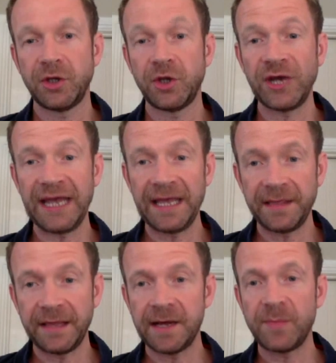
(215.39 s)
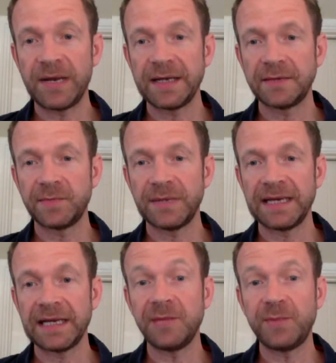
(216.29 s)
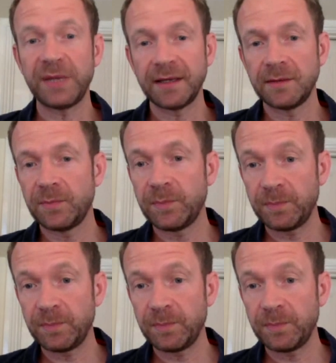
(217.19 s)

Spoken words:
curate that by clipping